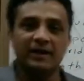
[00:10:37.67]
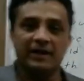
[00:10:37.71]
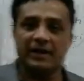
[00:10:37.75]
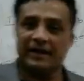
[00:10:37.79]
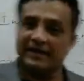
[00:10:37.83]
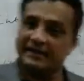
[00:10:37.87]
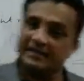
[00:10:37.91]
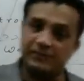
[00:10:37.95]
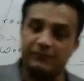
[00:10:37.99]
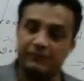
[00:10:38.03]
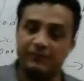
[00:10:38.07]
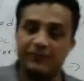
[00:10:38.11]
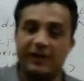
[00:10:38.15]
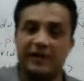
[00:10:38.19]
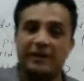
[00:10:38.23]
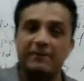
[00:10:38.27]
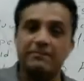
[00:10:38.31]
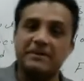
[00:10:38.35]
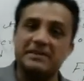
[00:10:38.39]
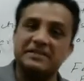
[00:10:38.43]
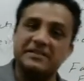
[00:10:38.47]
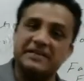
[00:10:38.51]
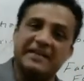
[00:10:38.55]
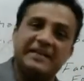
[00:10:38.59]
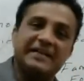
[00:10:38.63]
It's very
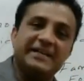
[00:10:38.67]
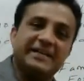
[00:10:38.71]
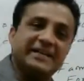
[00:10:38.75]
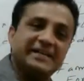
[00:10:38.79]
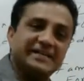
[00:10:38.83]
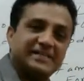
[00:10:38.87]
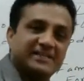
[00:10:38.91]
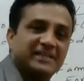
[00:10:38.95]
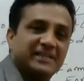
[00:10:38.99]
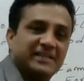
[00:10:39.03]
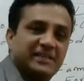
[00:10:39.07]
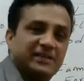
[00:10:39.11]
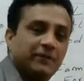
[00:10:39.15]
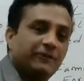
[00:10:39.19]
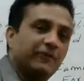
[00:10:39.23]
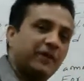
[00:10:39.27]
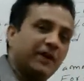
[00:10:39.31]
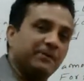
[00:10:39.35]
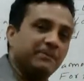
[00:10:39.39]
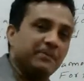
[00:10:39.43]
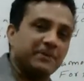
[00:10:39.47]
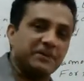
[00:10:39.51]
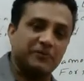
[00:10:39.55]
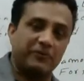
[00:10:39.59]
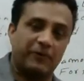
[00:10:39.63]
much interested. They're very
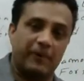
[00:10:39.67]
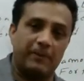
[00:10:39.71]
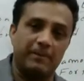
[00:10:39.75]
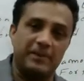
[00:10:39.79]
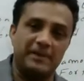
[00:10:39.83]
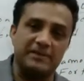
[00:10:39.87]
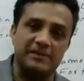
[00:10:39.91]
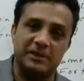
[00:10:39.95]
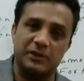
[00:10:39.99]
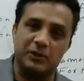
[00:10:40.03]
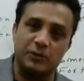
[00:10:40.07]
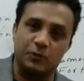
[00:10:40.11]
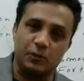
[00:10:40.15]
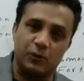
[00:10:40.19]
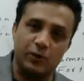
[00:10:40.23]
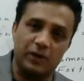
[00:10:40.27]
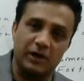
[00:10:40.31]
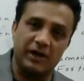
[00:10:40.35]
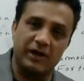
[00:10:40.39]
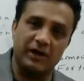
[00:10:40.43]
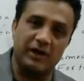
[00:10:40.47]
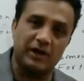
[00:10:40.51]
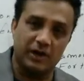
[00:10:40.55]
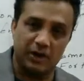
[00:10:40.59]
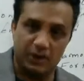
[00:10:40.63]
much famous in
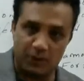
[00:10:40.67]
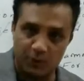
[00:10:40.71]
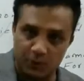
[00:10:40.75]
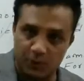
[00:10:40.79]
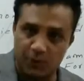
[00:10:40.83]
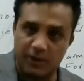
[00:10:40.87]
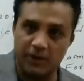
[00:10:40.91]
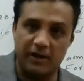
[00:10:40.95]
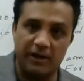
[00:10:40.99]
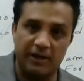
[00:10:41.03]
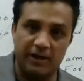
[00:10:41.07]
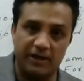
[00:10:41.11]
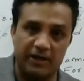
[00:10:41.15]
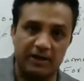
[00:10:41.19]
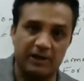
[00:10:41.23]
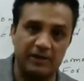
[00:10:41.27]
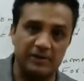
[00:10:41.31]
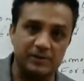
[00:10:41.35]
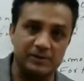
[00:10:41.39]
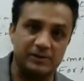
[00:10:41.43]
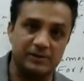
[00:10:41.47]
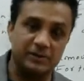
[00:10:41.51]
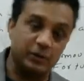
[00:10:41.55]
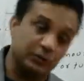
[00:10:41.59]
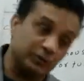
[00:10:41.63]
rural area
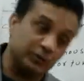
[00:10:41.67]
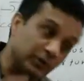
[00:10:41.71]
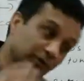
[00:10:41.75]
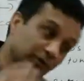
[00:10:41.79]
also. So